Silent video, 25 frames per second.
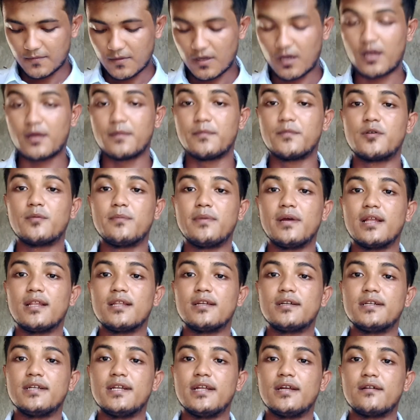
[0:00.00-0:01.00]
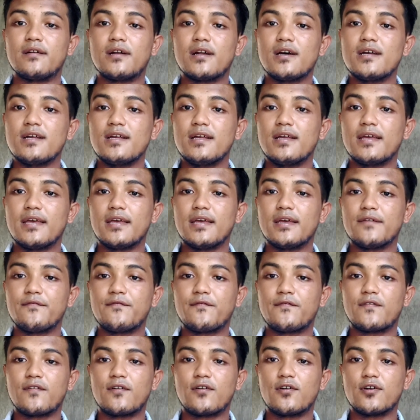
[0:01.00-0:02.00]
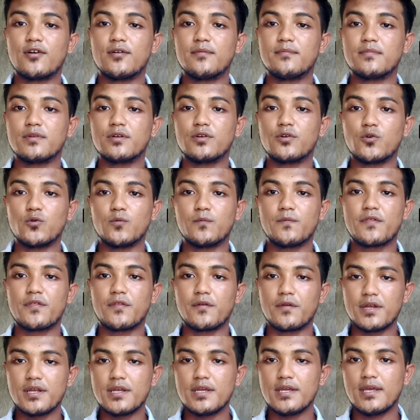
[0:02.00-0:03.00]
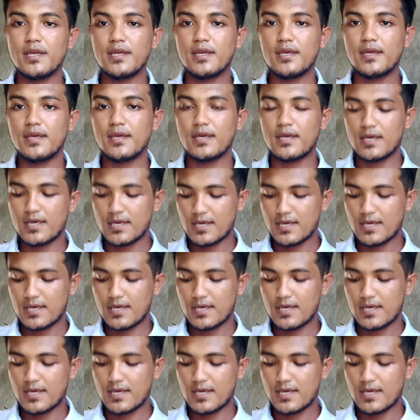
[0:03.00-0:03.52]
I'm Robel Herdera from Group 3,